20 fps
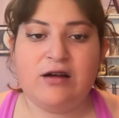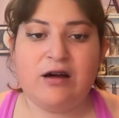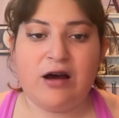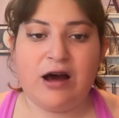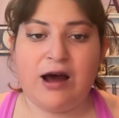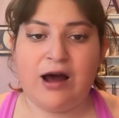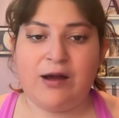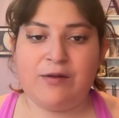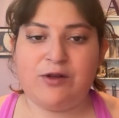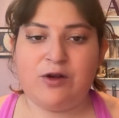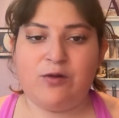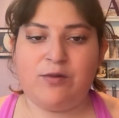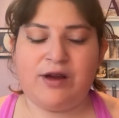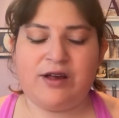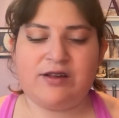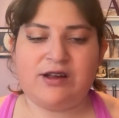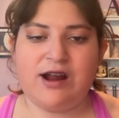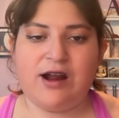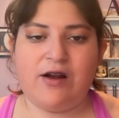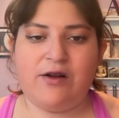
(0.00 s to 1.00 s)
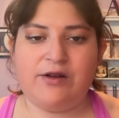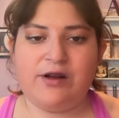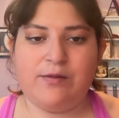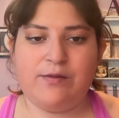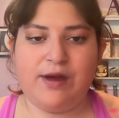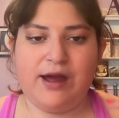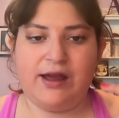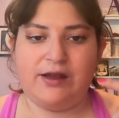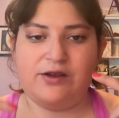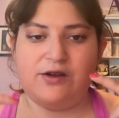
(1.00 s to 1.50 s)
No, mascara can
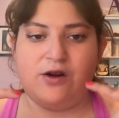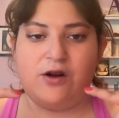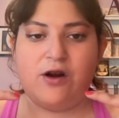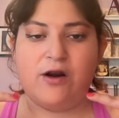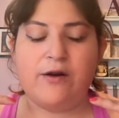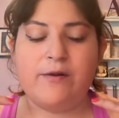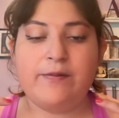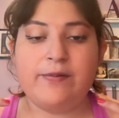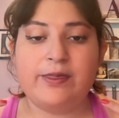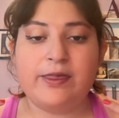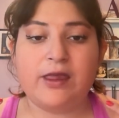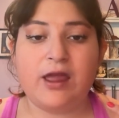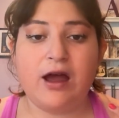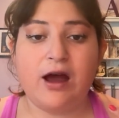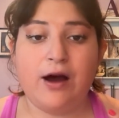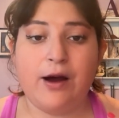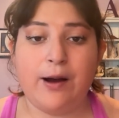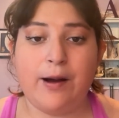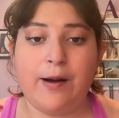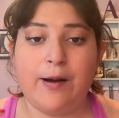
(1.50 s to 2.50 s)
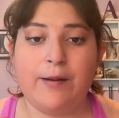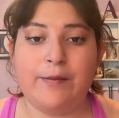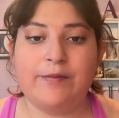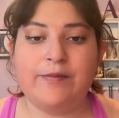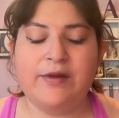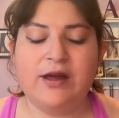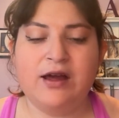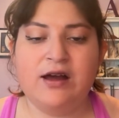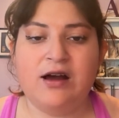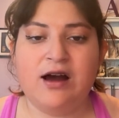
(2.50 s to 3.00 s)
make your
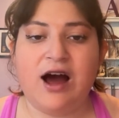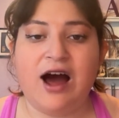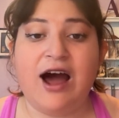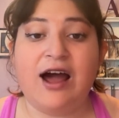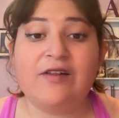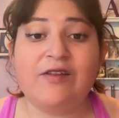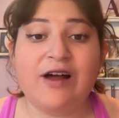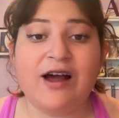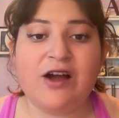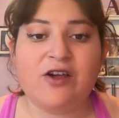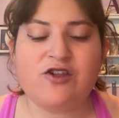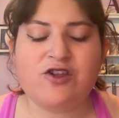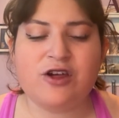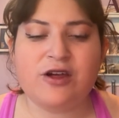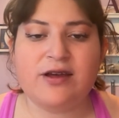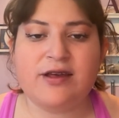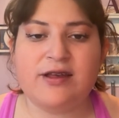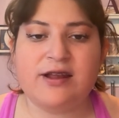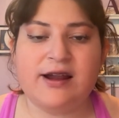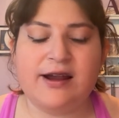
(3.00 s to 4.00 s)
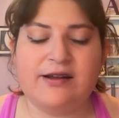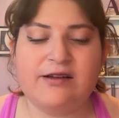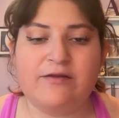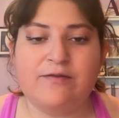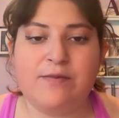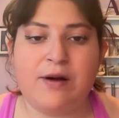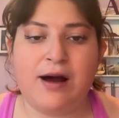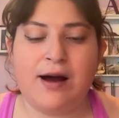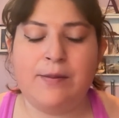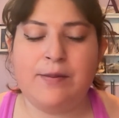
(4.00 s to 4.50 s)
eyelashes kind
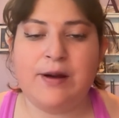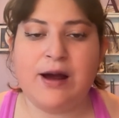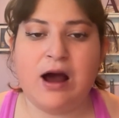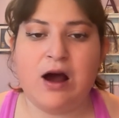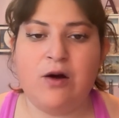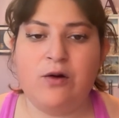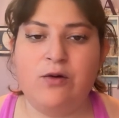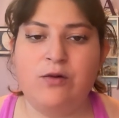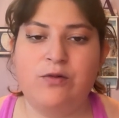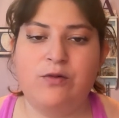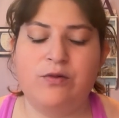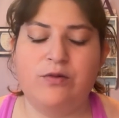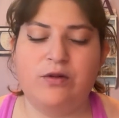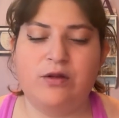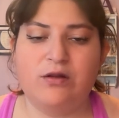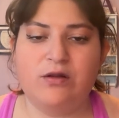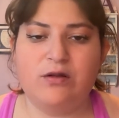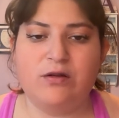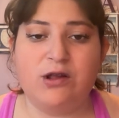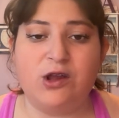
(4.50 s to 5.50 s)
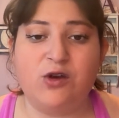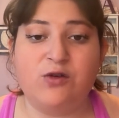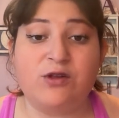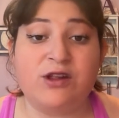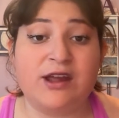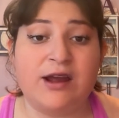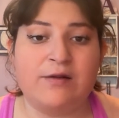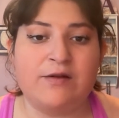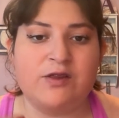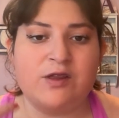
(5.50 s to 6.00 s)
of pop out. You
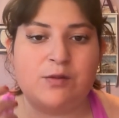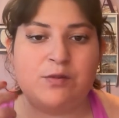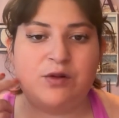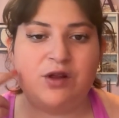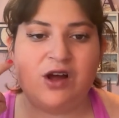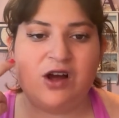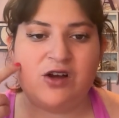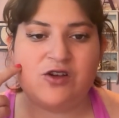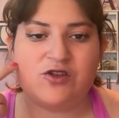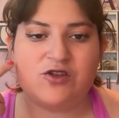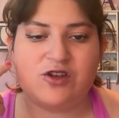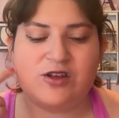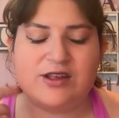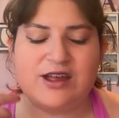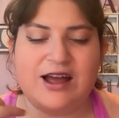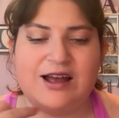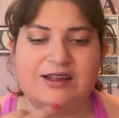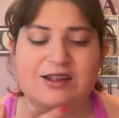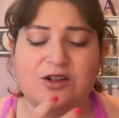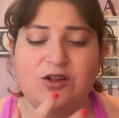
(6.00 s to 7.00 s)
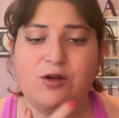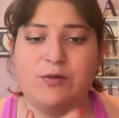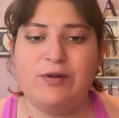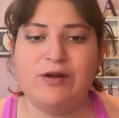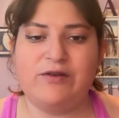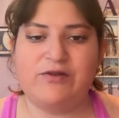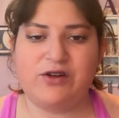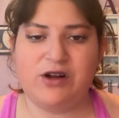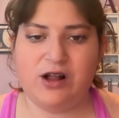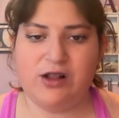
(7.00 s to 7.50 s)
same with the blush, just adds a little bit
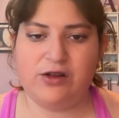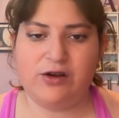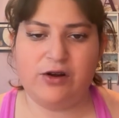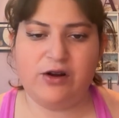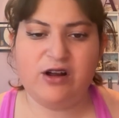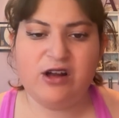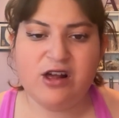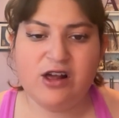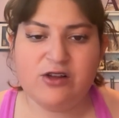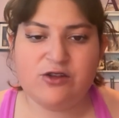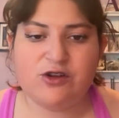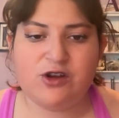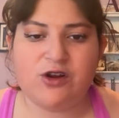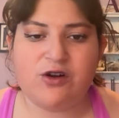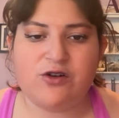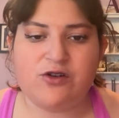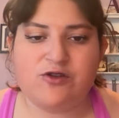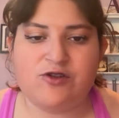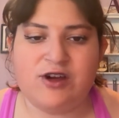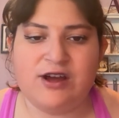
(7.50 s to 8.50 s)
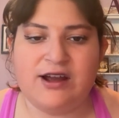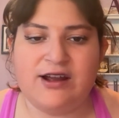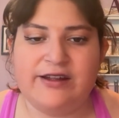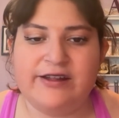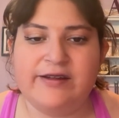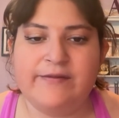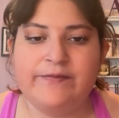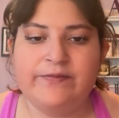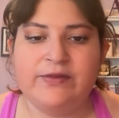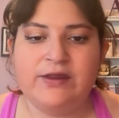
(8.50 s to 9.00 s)
of color to your
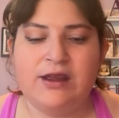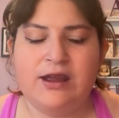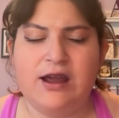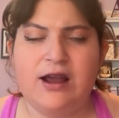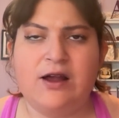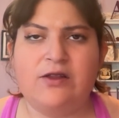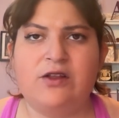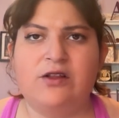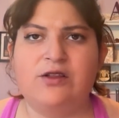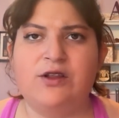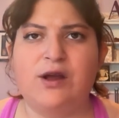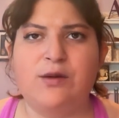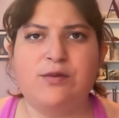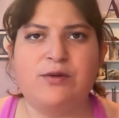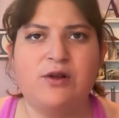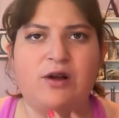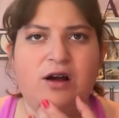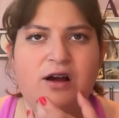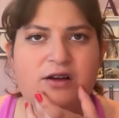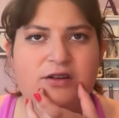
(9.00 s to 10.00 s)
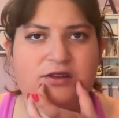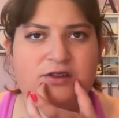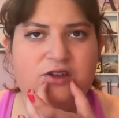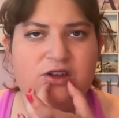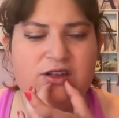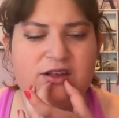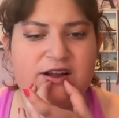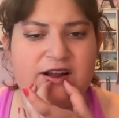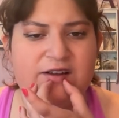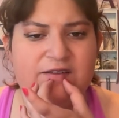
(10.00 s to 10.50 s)
cheeks, and the lip gloss
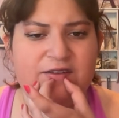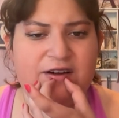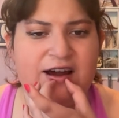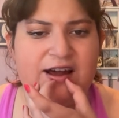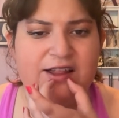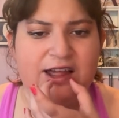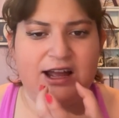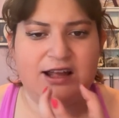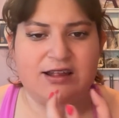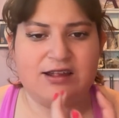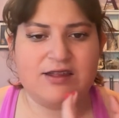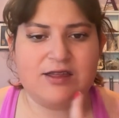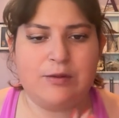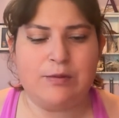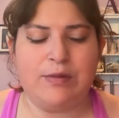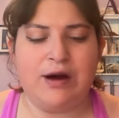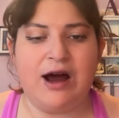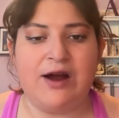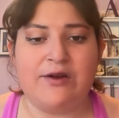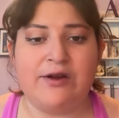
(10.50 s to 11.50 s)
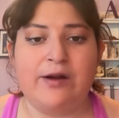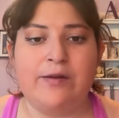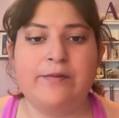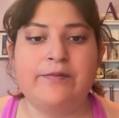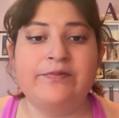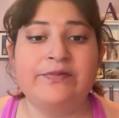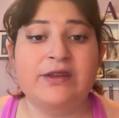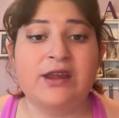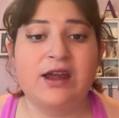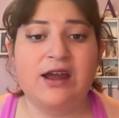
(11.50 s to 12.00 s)
just kind of highlights the bottom
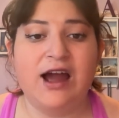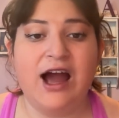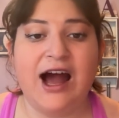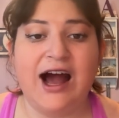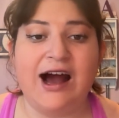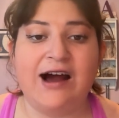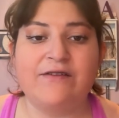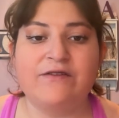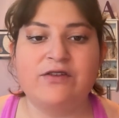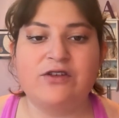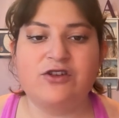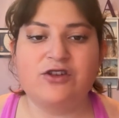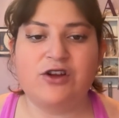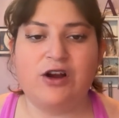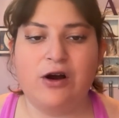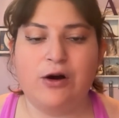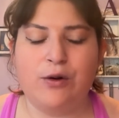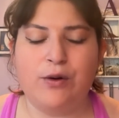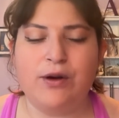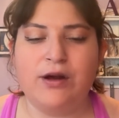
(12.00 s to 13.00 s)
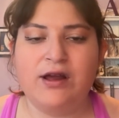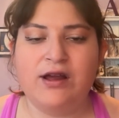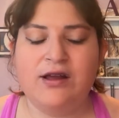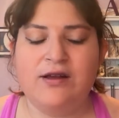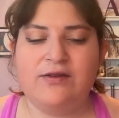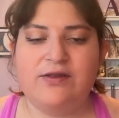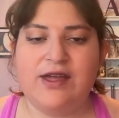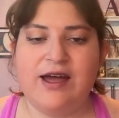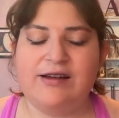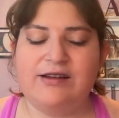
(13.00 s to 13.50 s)
half. So
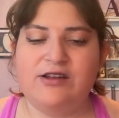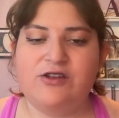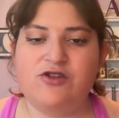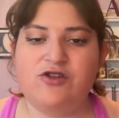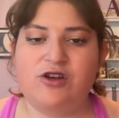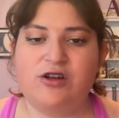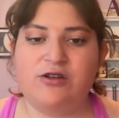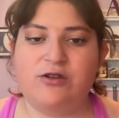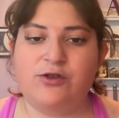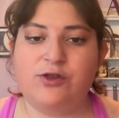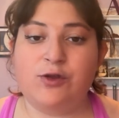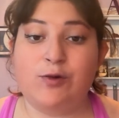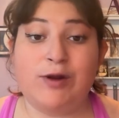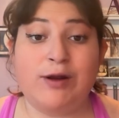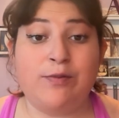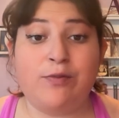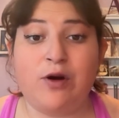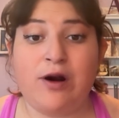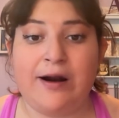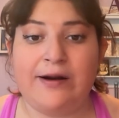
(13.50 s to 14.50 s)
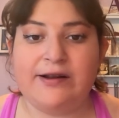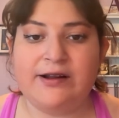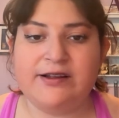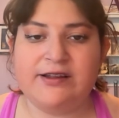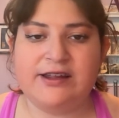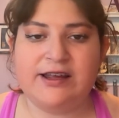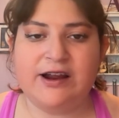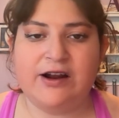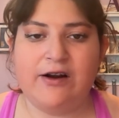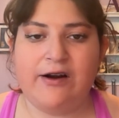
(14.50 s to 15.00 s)
that is just three
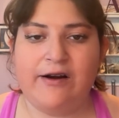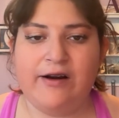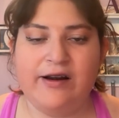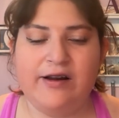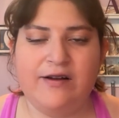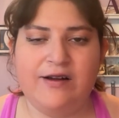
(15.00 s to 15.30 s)
products here.